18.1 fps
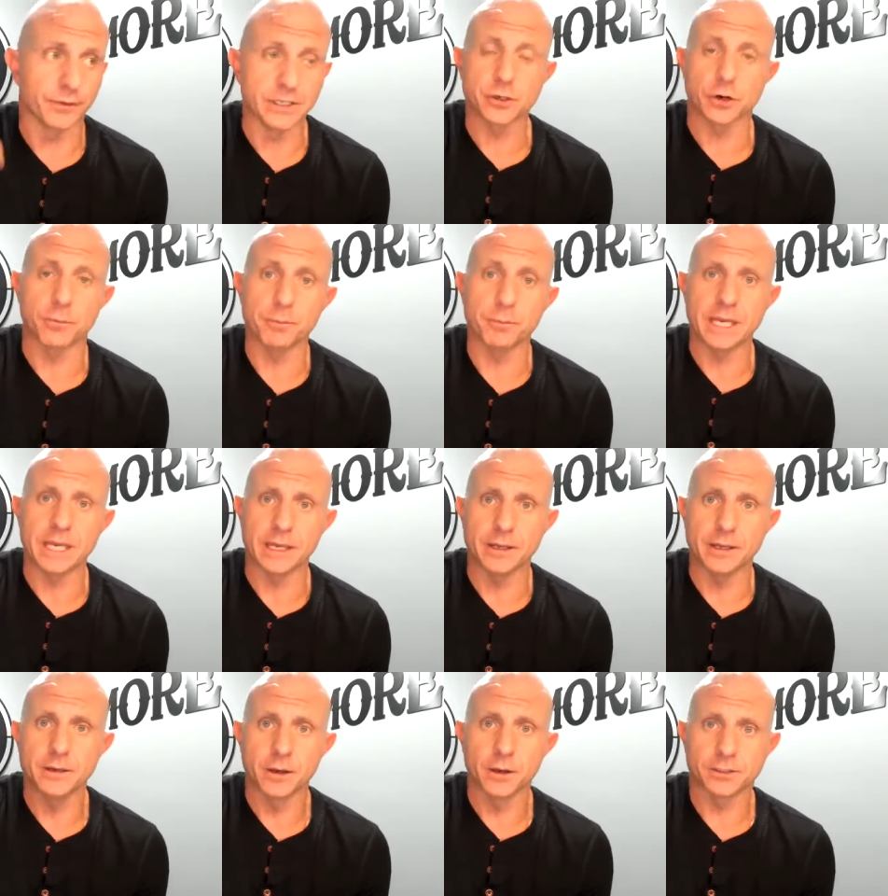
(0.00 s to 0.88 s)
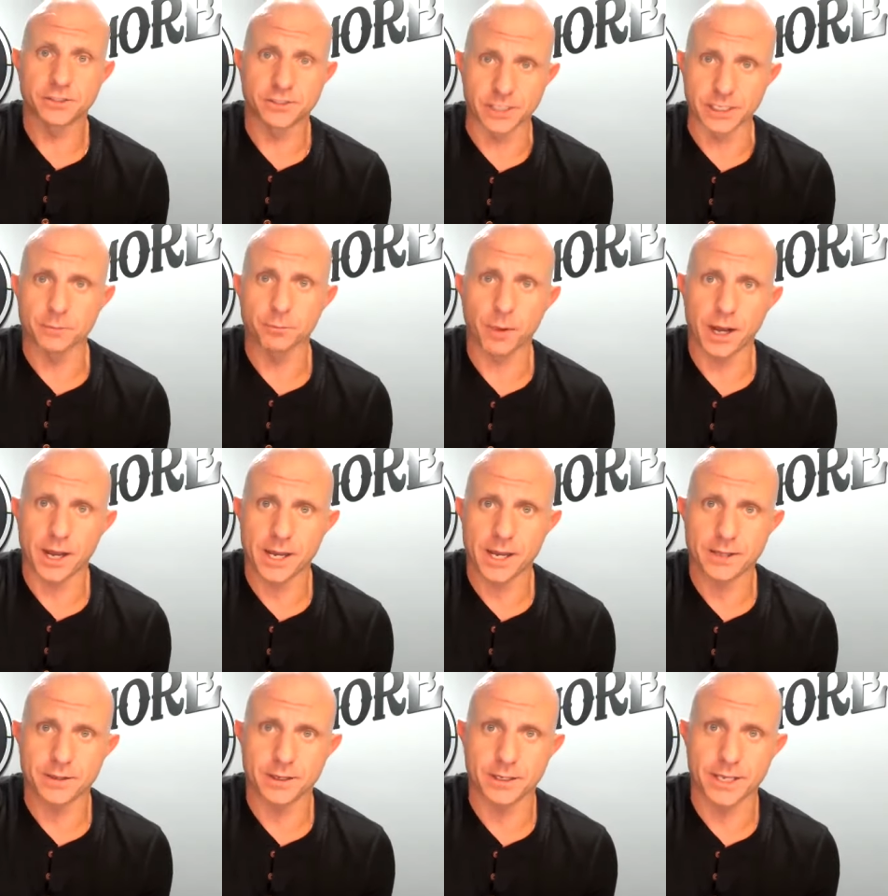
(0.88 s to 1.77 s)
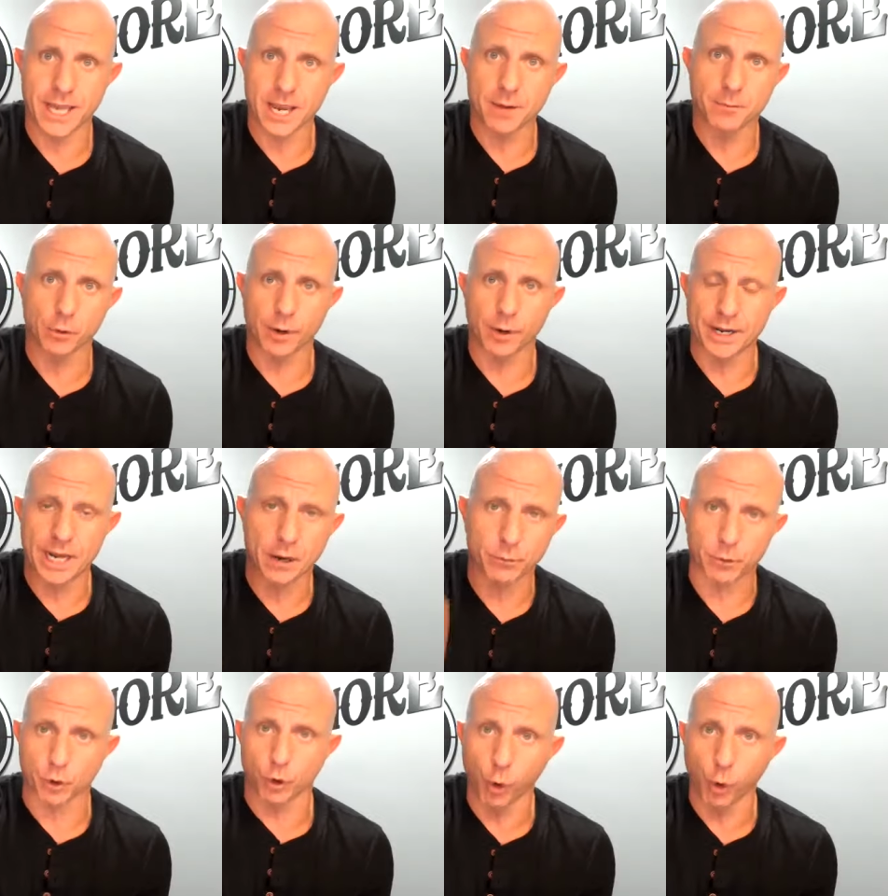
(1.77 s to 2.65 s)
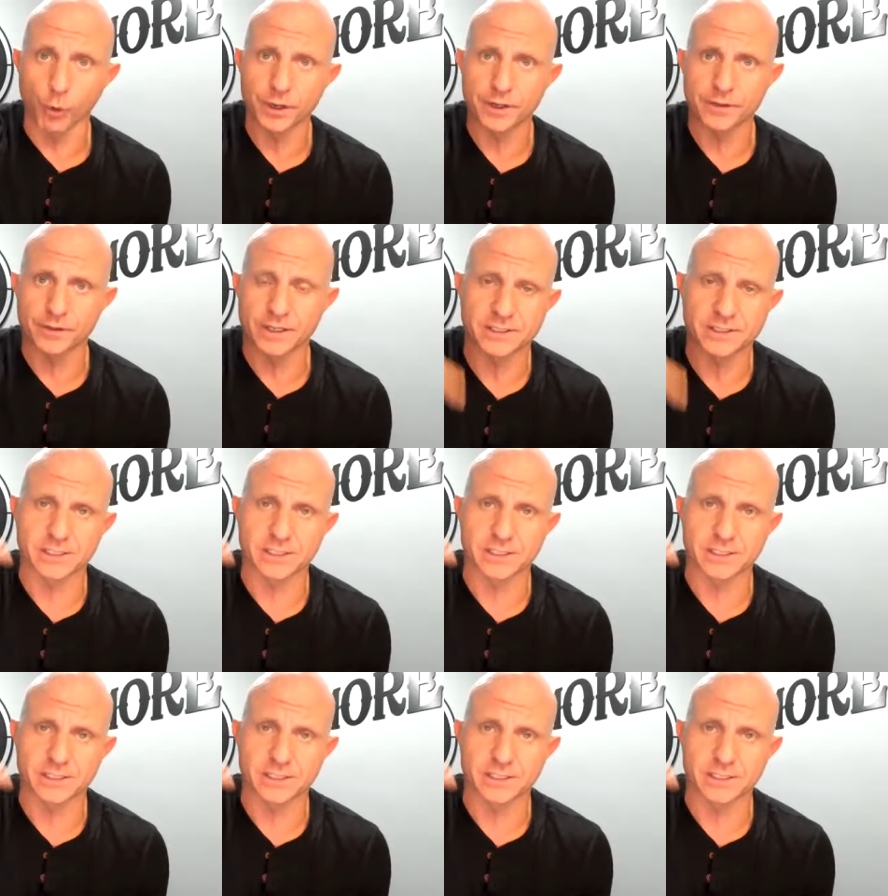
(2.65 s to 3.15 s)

These are me sitting behind the camera right now, recording this.